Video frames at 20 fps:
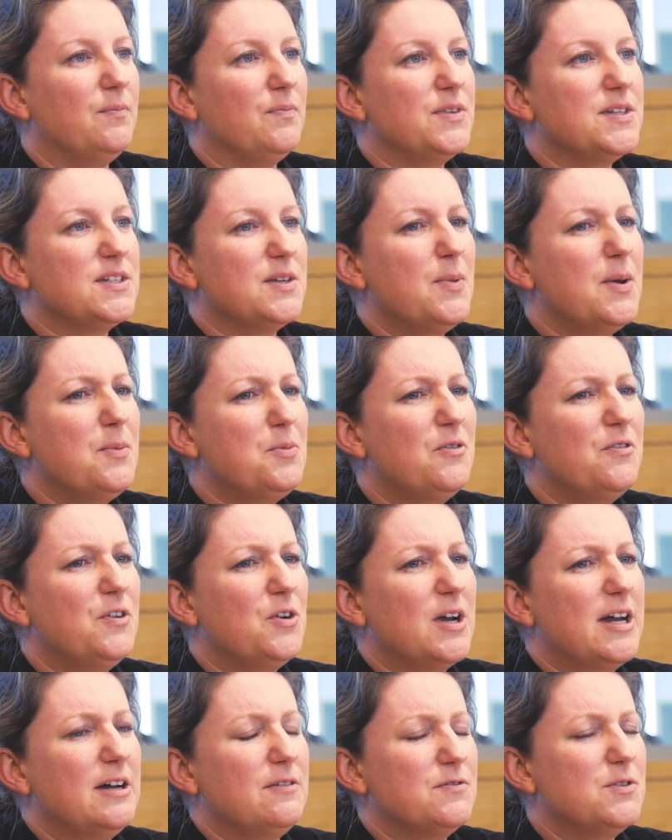so people feel
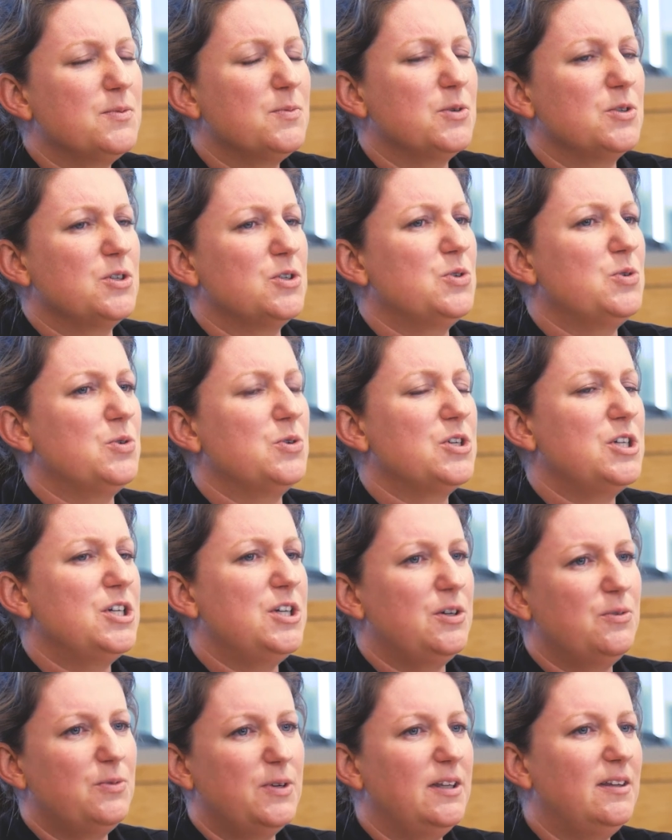comfortable to talk to
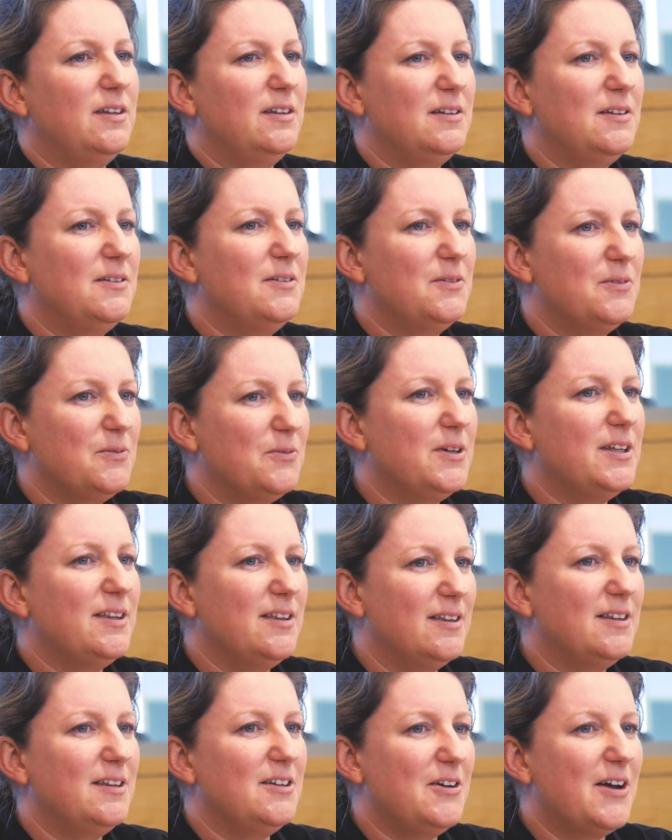you when
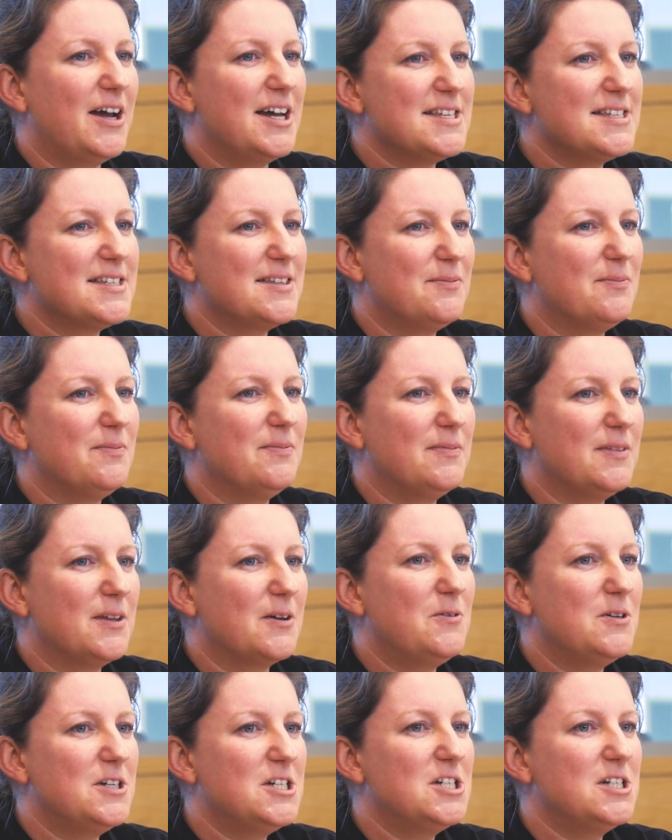you ask them the
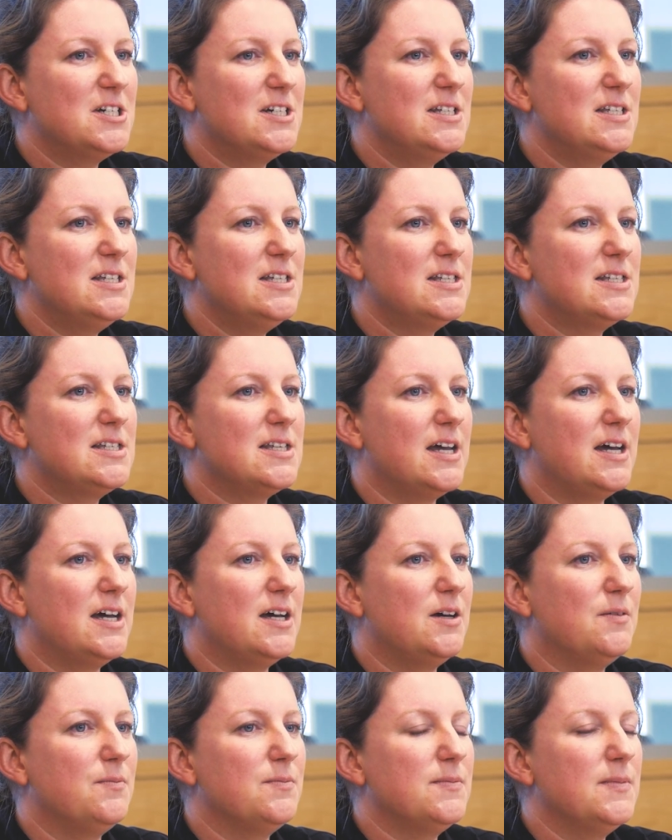questions.
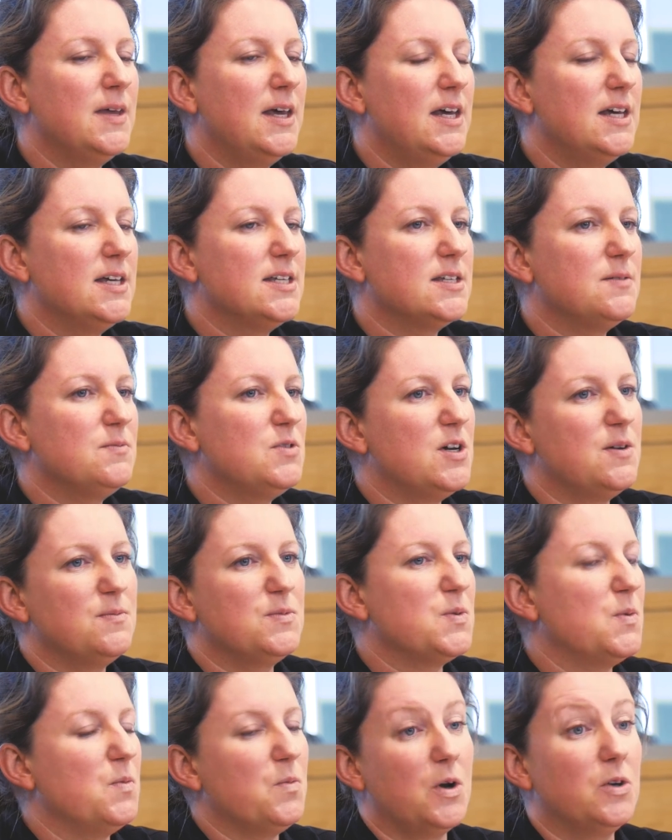
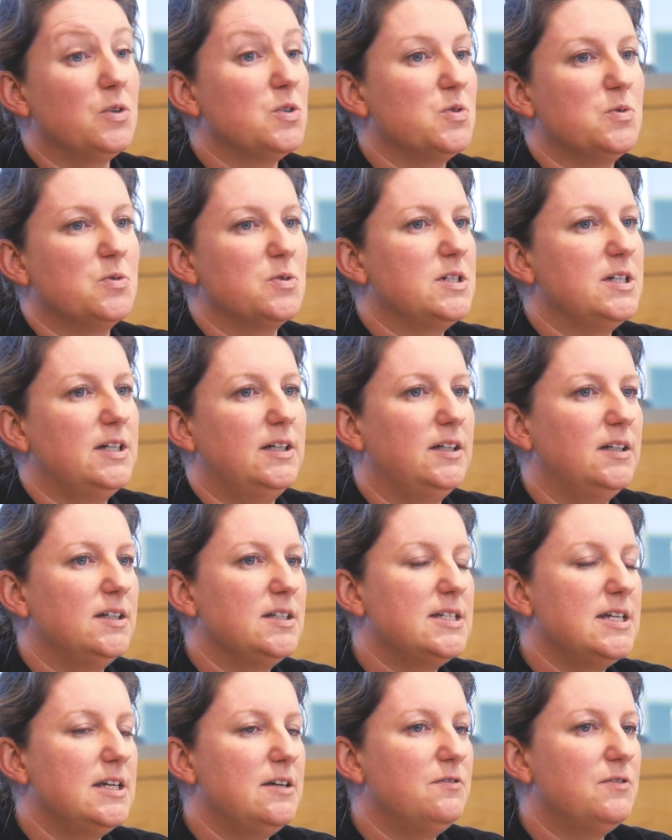Sometimes we won't talk to
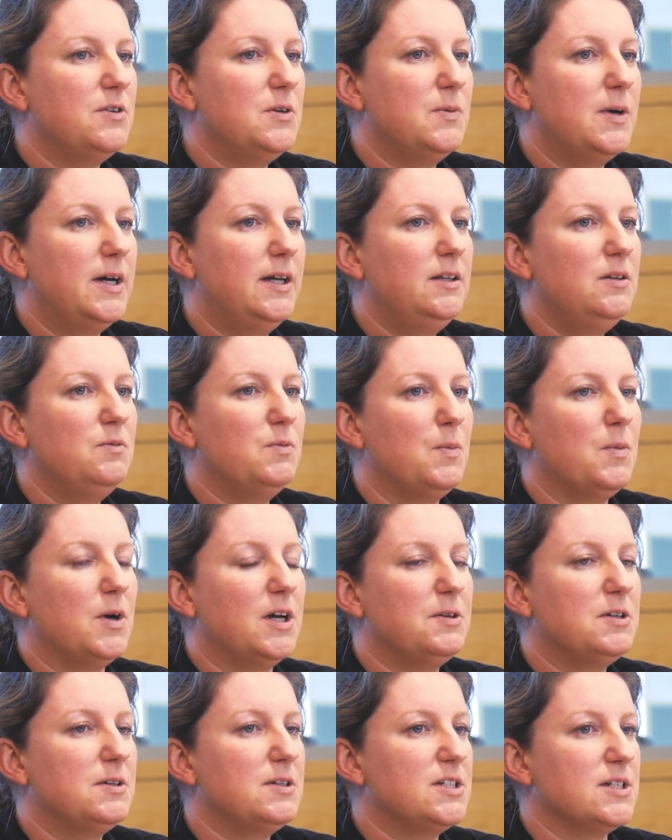everyone. We might
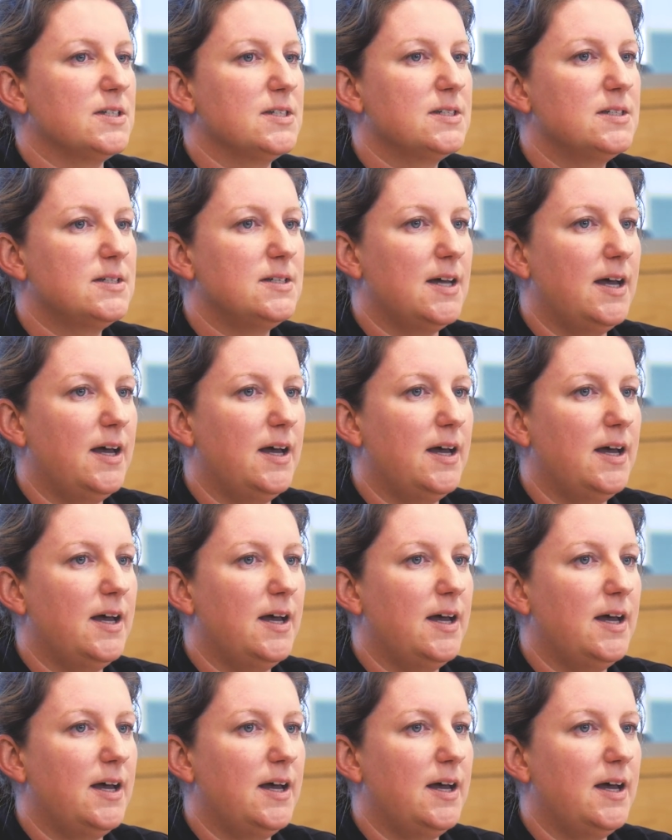just